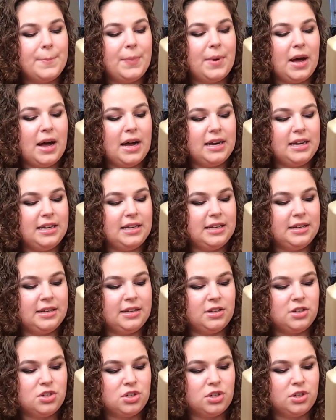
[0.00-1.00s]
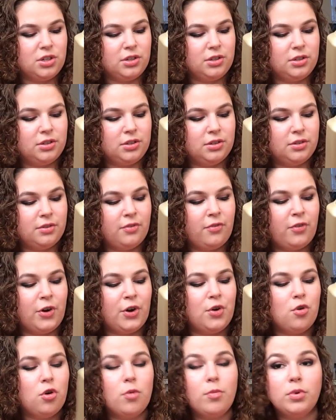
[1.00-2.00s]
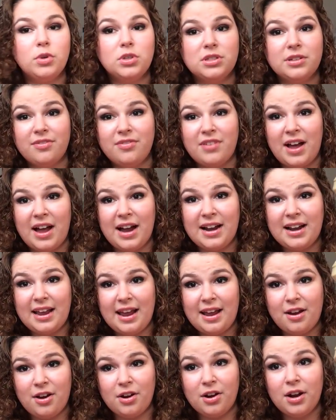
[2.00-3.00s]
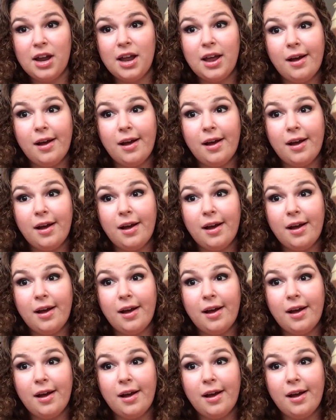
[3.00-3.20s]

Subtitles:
Body Conditioner for normal to fine hair.